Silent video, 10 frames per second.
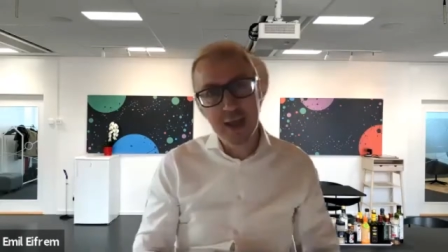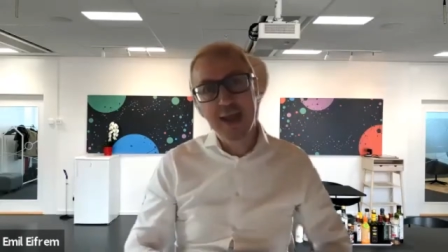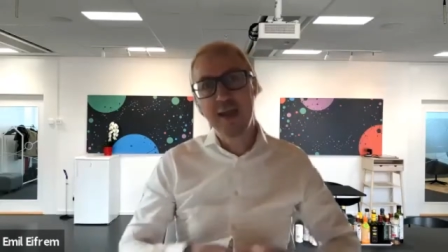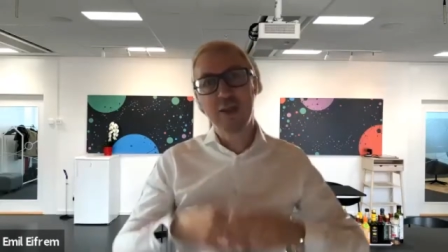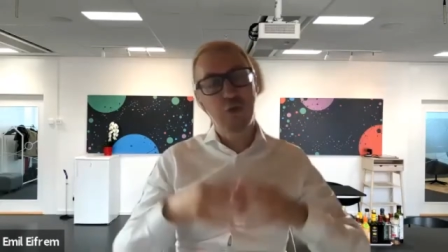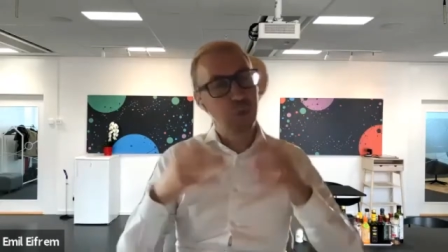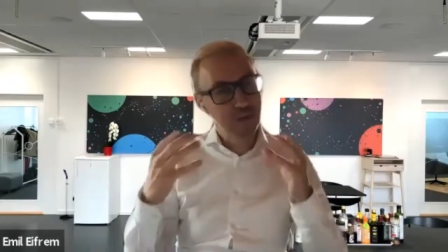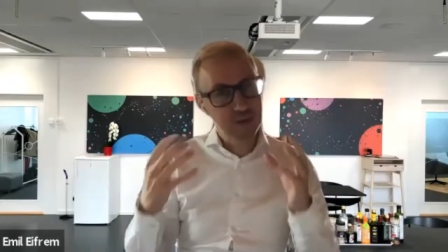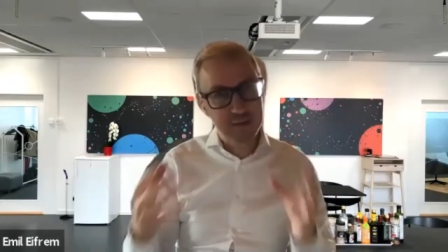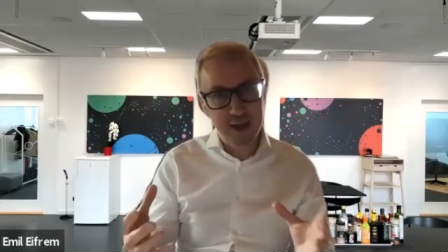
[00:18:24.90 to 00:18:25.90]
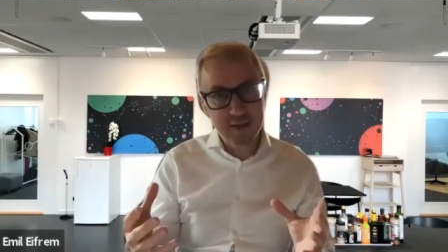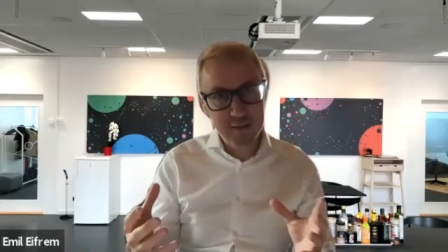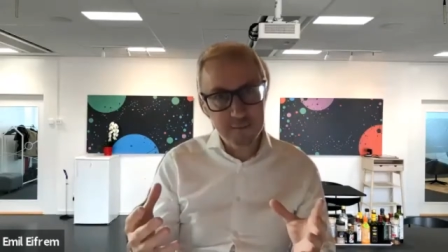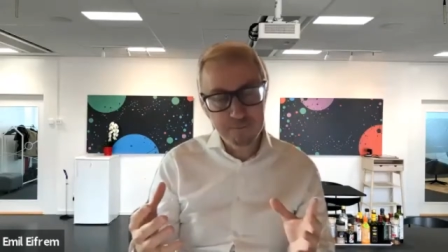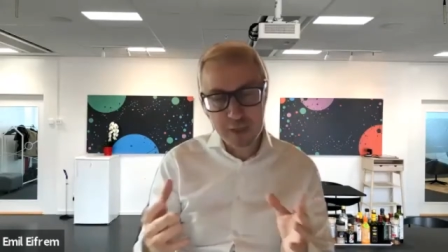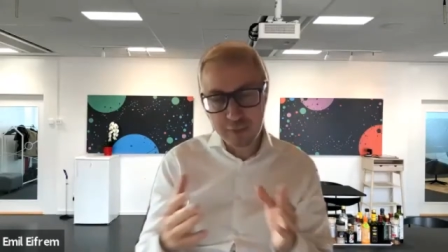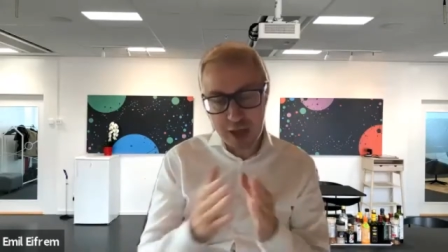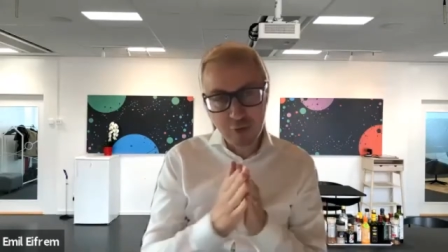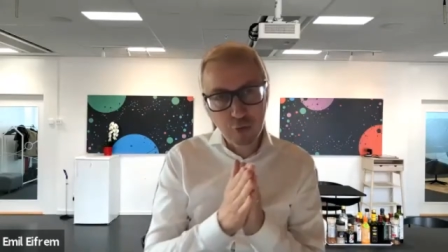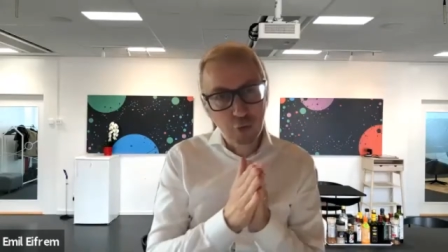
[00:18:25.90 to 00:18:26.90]
In the 2010s,
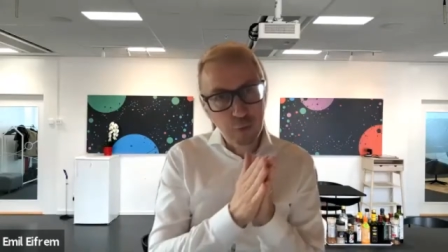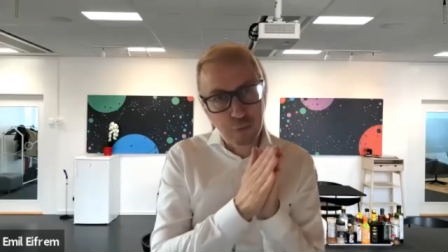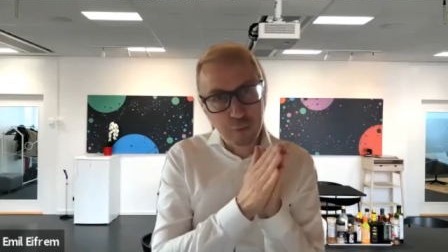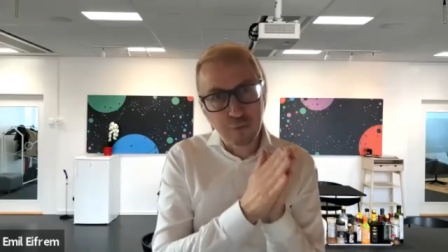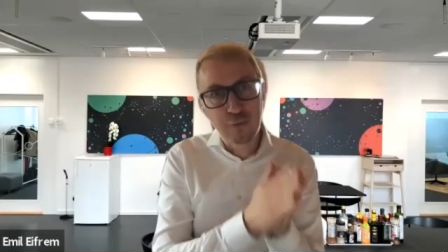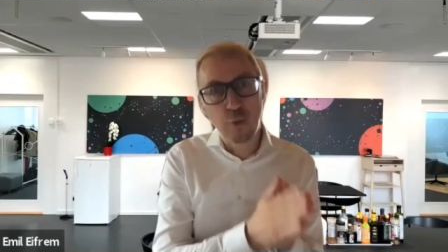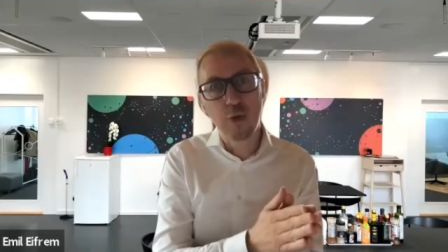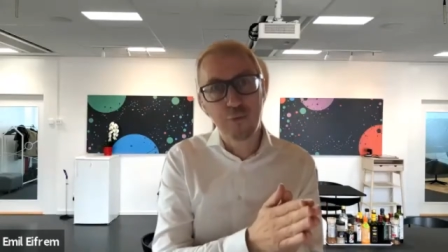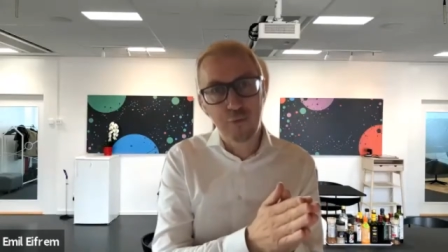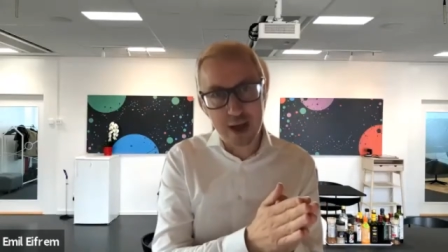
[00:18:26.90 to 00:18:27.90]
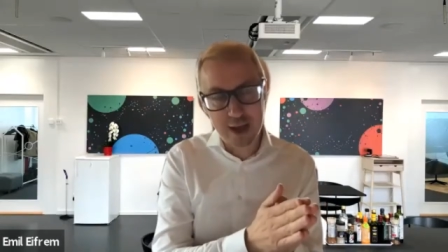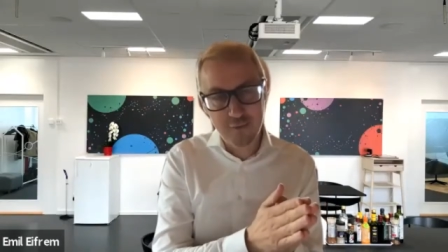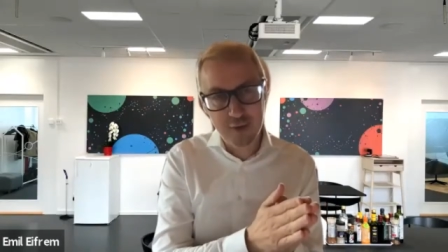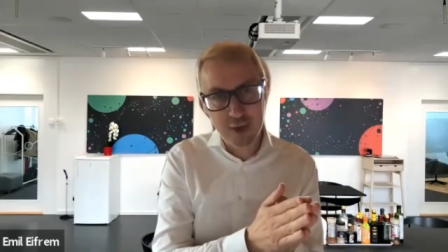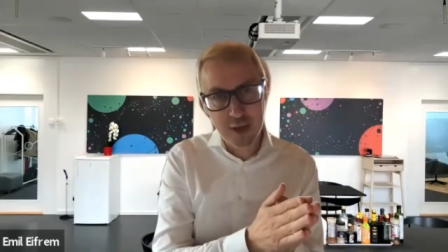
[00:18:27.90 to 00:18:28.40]
that grew from 4 or 5